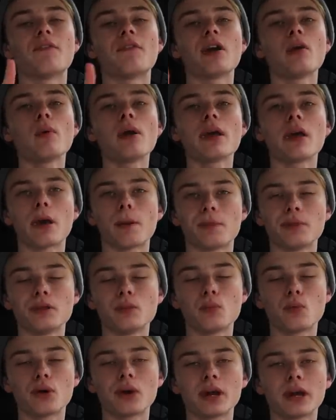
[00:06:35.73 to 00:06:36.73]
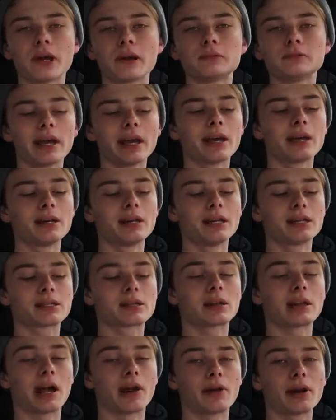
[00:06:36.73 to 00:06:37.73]
If I wake up in the morning and it's
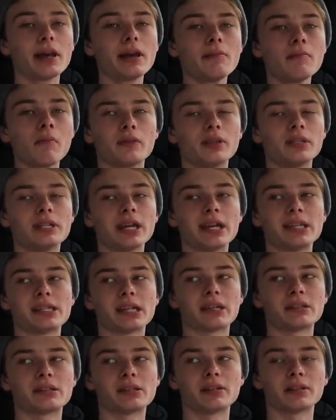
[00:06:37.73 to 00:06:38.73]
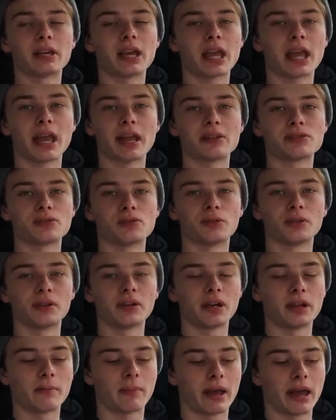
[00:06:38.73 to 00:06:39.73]
cloudy, the day's instantly
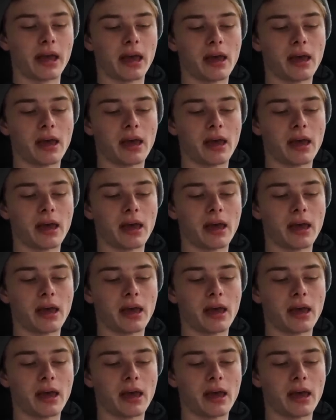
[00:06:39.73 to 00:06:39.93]
canceled in my